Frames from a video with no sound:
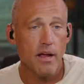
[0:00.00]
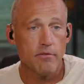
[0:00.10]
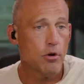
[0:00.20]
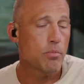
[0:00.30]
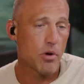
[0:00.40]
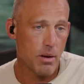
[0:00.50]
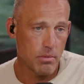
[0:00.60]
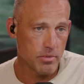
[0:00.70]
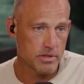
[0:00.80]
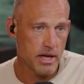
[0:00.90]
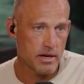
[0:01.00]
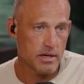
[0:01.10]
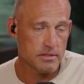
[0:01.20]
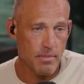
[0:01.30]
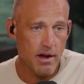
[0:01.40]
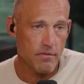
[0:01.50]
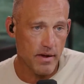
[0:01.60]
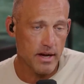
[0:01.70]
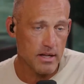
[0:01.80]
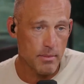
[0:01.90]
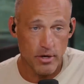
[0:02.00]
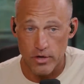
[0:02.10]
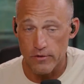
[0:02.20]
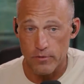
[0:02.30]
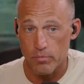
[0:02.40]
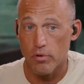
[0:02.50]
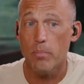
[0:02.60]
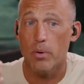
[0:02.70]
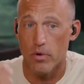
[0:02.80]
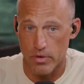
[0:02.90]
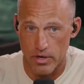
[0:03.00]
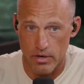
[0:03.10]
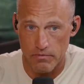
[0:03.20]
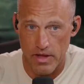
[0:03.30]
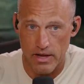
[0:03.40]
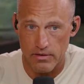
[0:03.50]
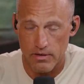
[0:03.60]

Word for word: have no problem with that. As a matter of fact, I'm a huge proponent of that.